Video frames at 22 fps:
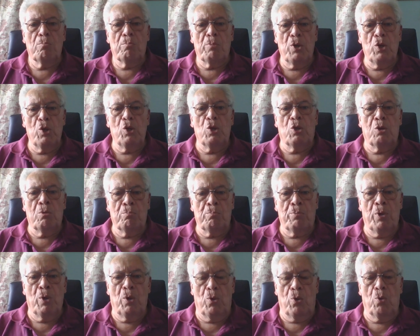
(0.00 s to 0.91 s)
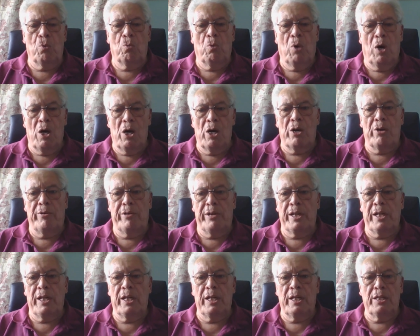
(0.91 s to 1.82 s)
but you can put the
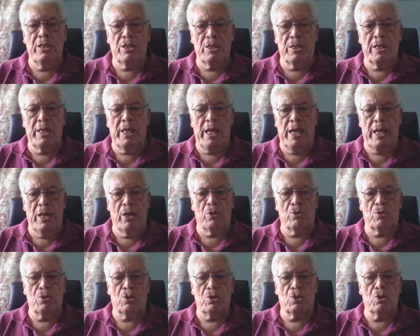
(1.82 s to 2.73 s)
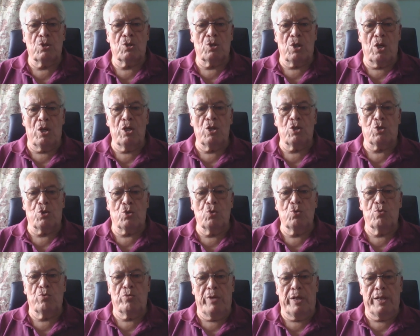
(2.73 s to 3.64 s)
wiring into the house so it's
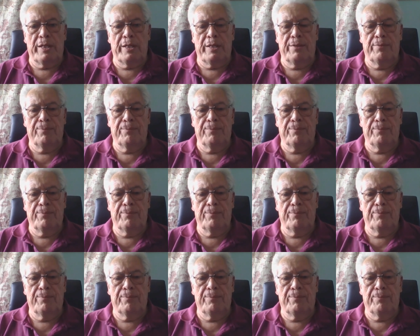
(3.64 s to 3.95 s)
all ready.